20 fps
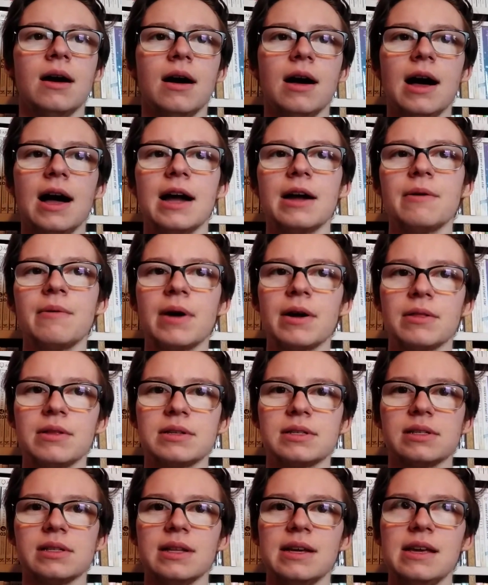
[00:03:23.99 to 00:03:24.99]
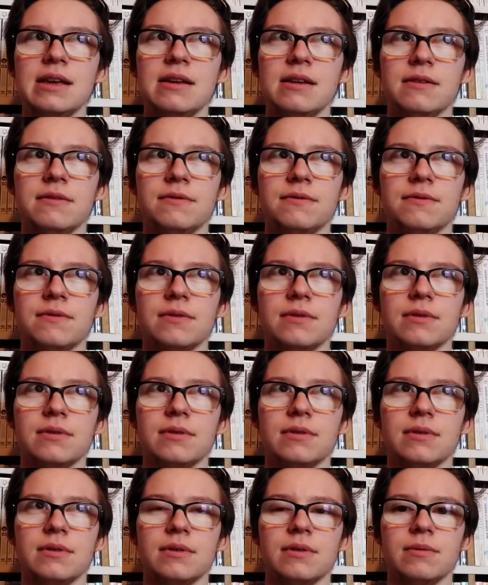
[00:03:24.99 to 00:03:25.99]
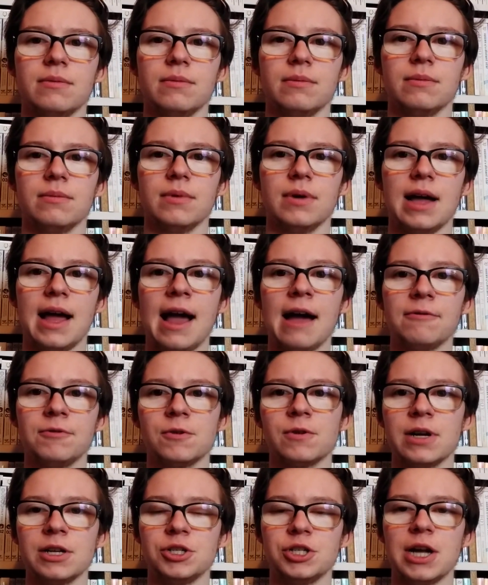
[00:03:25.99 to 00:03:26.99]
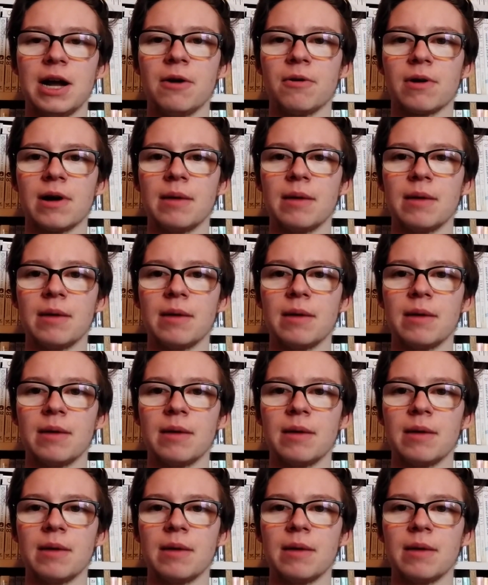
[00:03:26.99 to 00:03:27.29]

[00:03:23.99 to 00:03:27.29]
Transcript: I wear the sleeve after I shower.